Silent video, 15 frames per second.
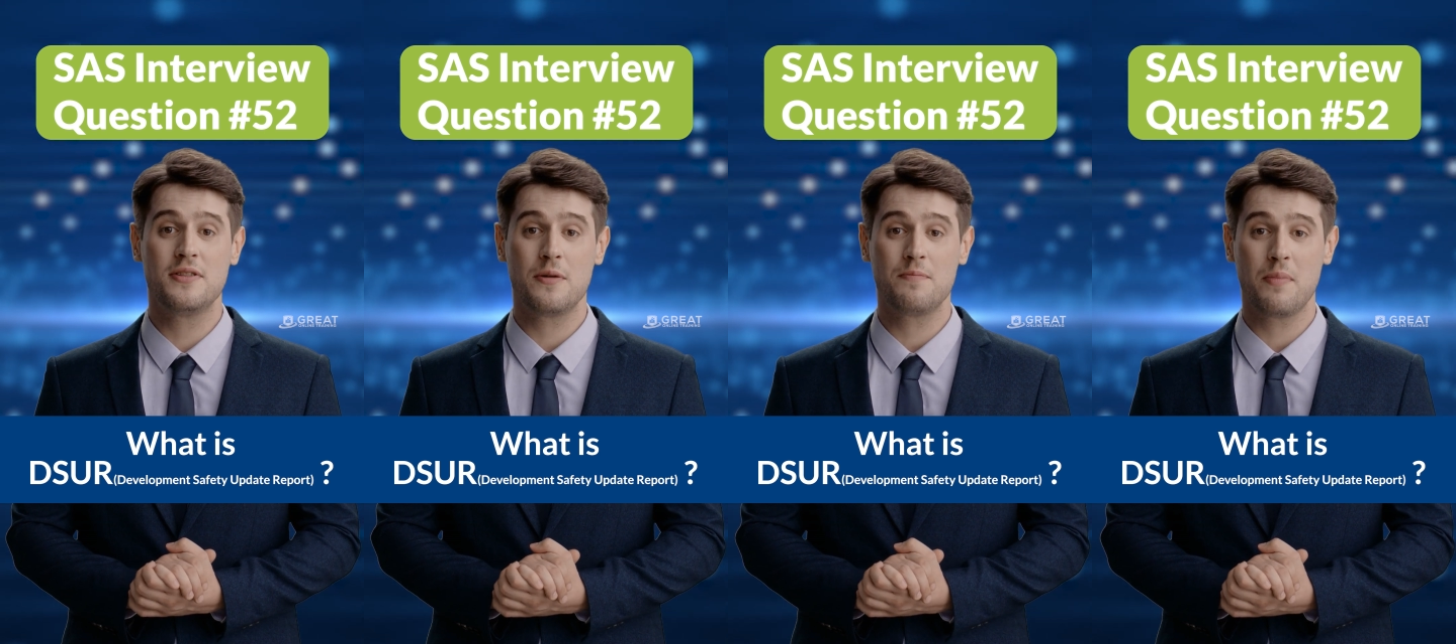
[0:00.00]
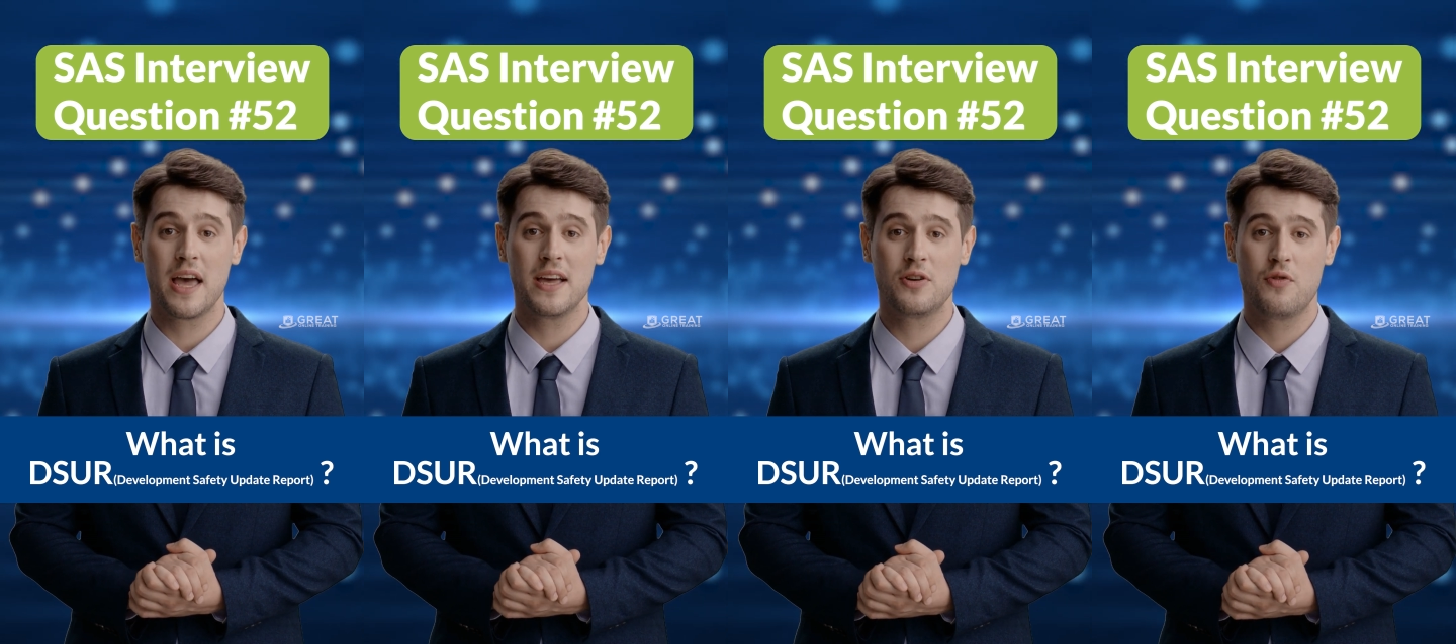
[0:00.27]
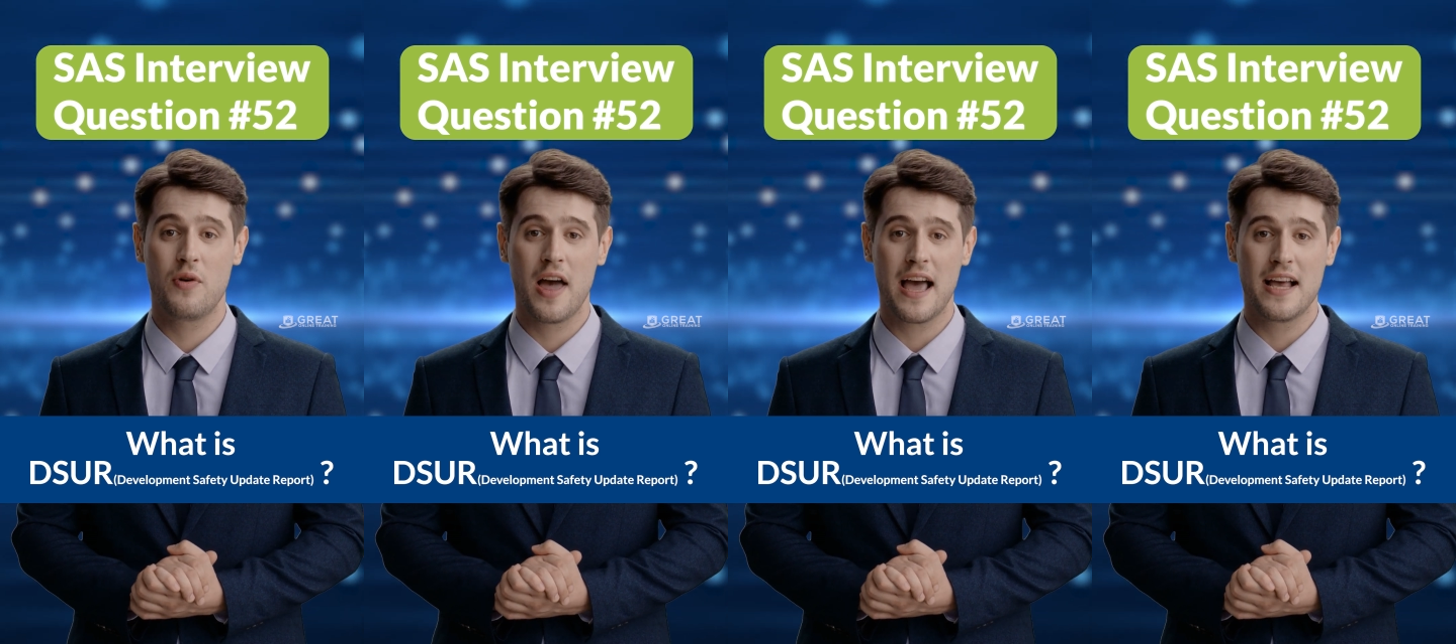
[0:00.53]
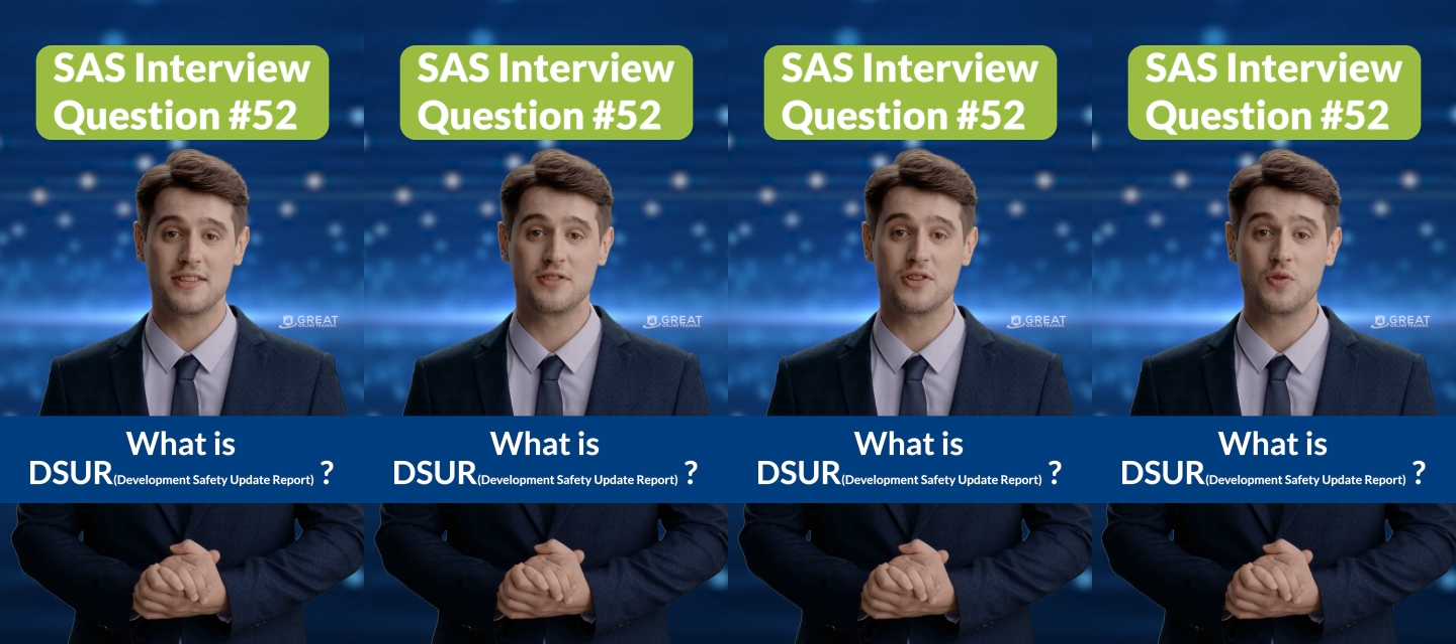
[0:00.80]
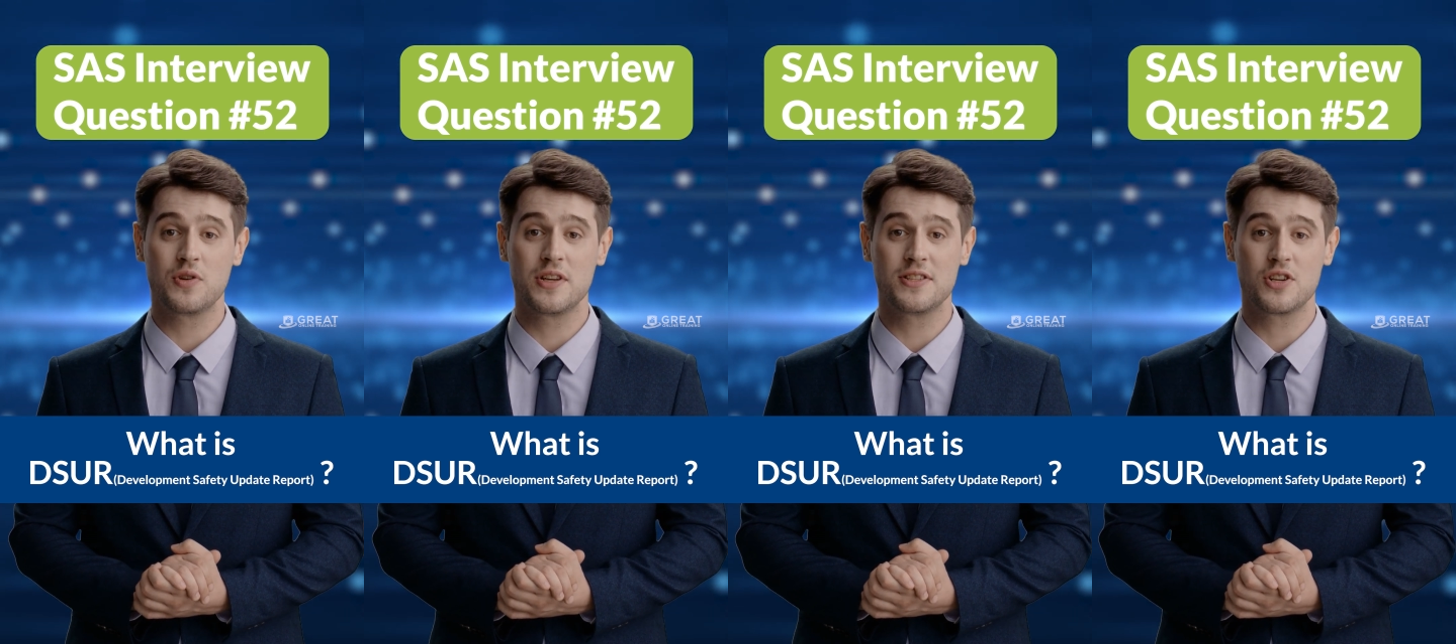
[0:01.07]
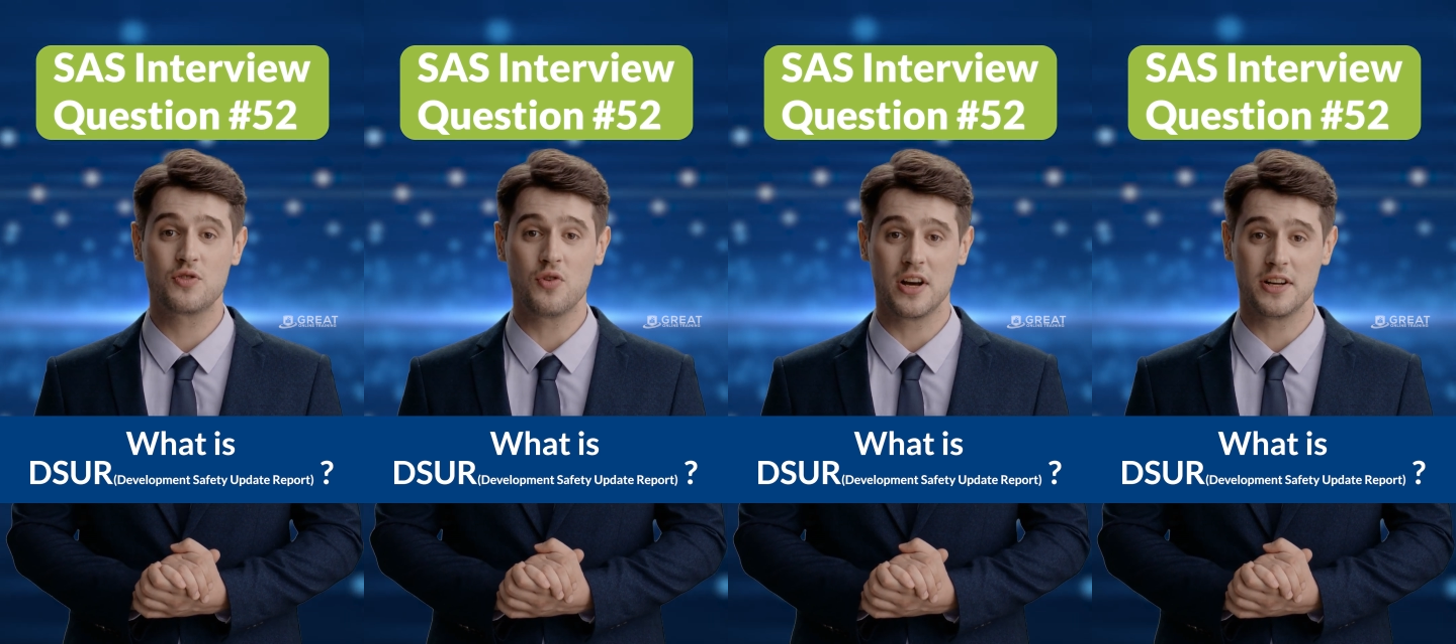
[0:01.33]
that might arise during the
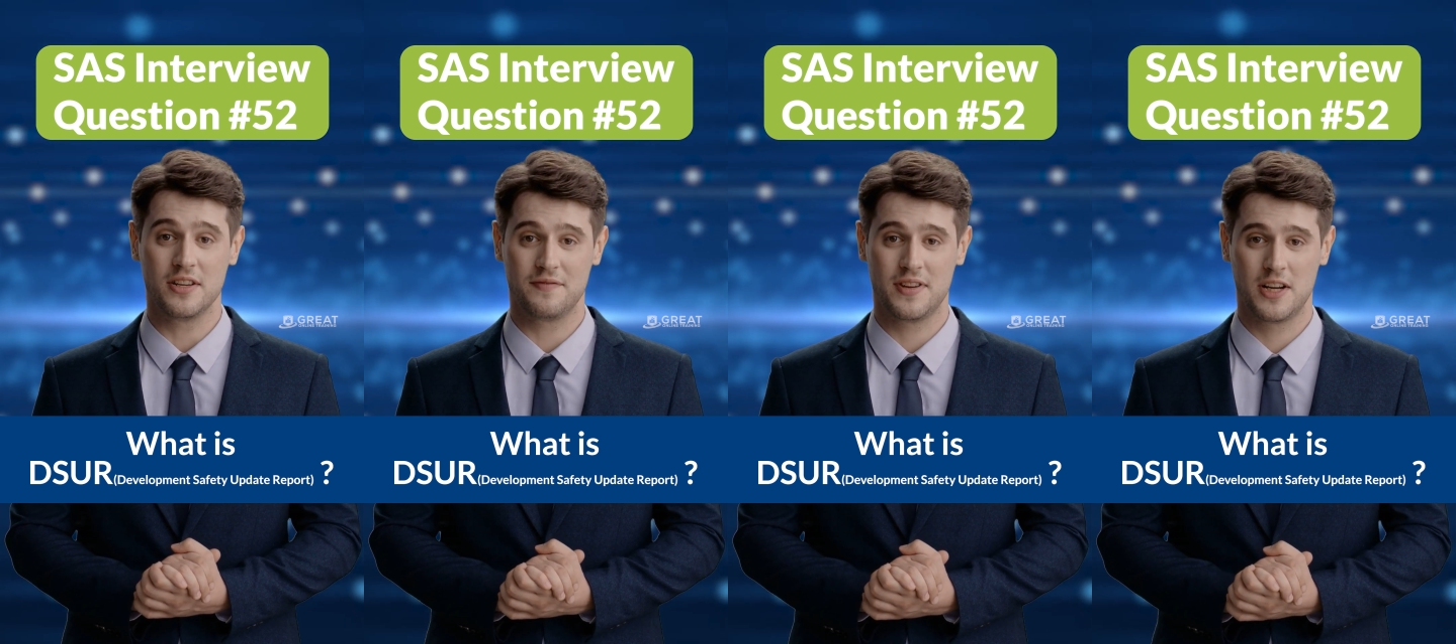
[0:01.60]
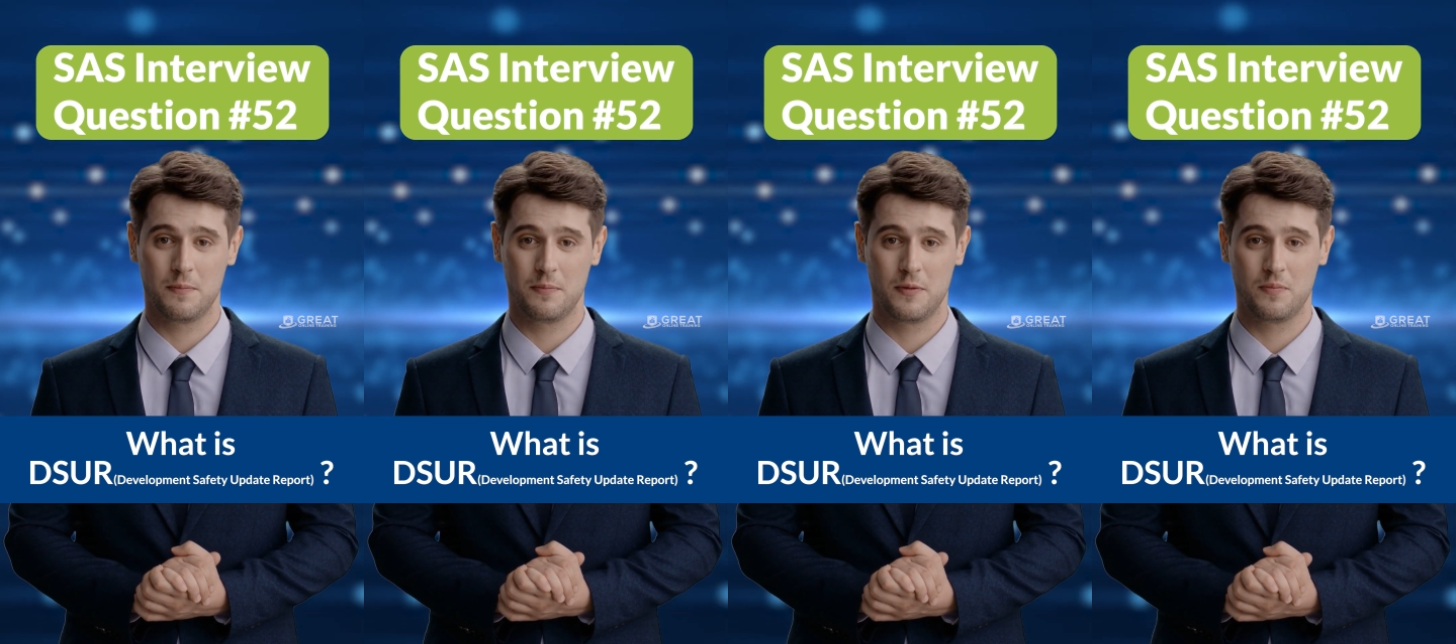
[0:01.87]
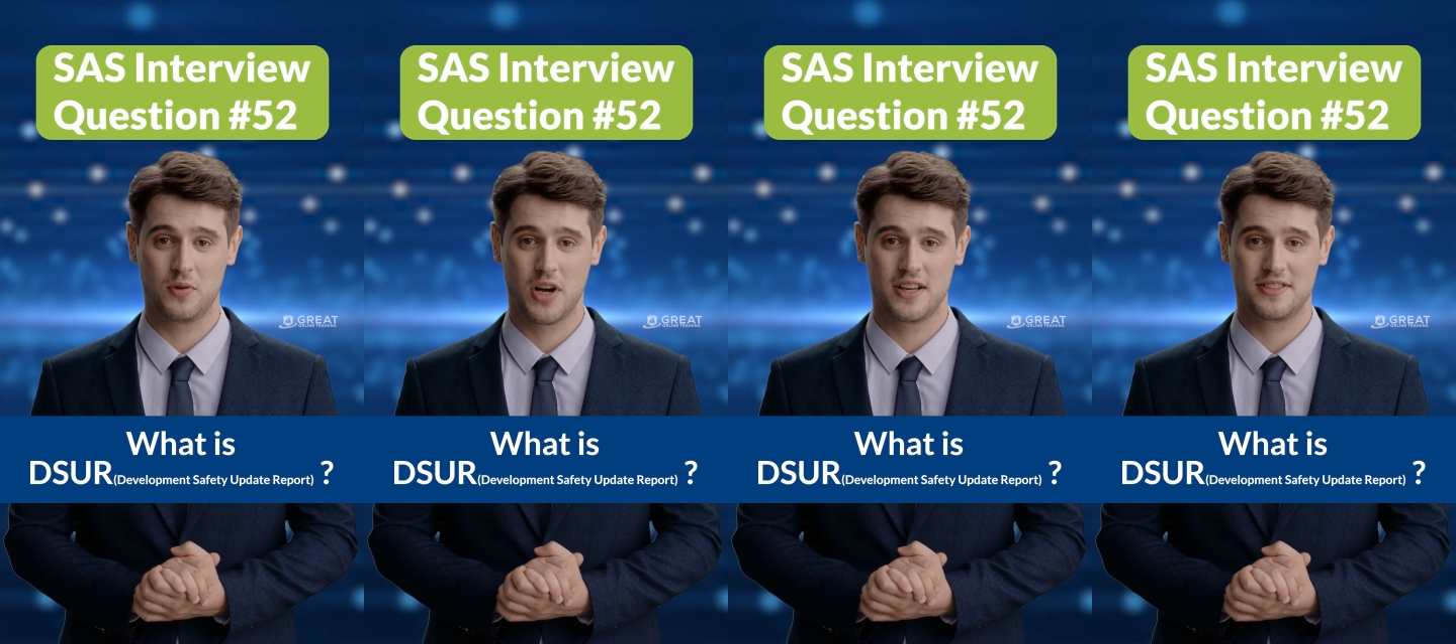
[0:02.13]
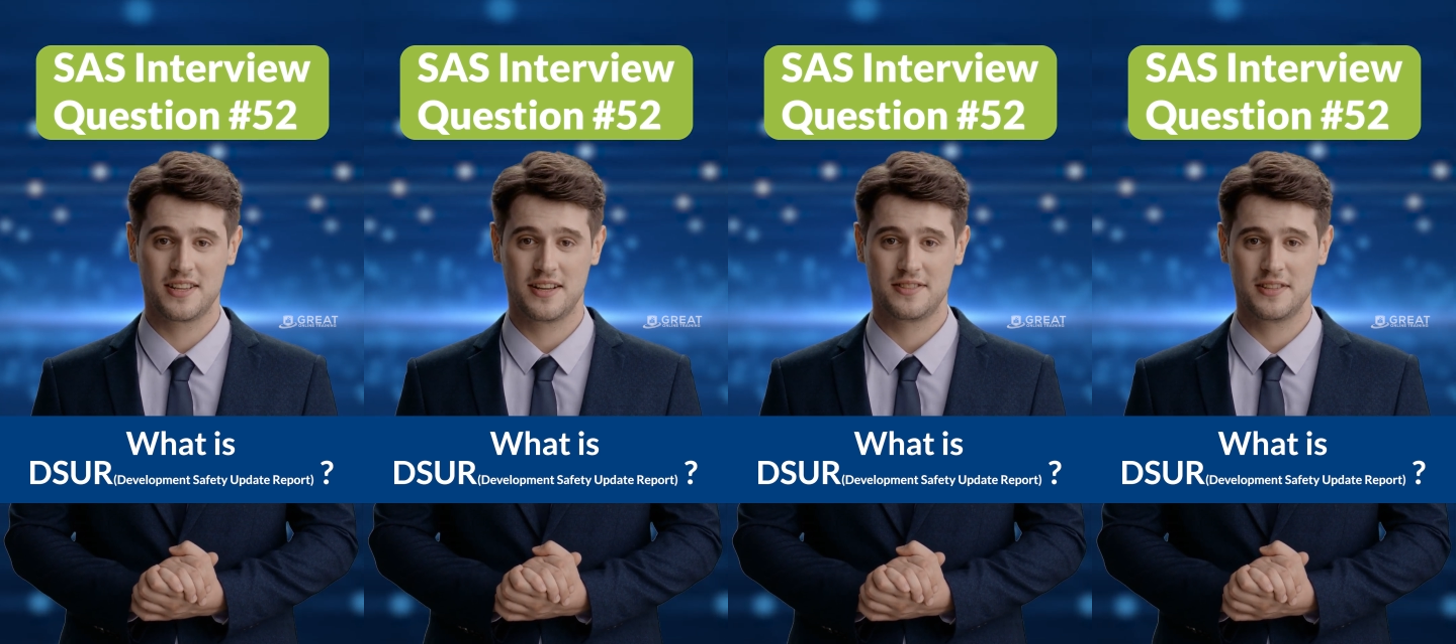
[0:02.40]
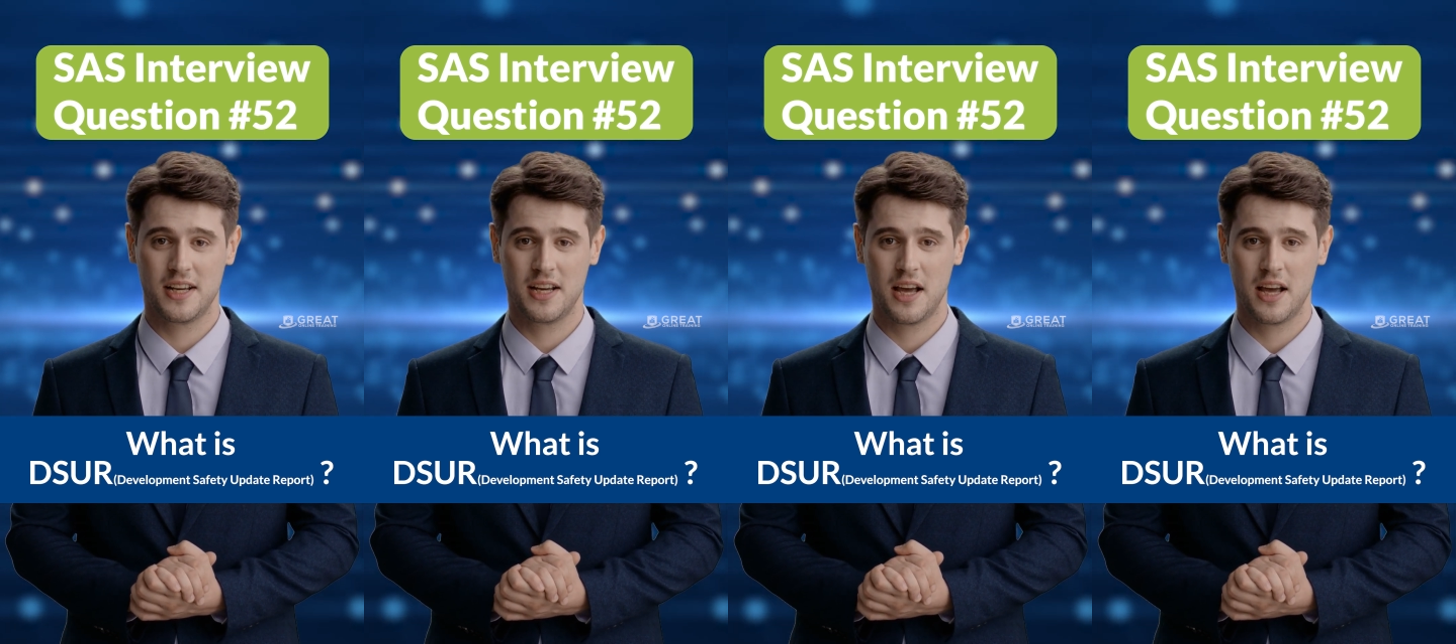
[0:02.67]
drug development process,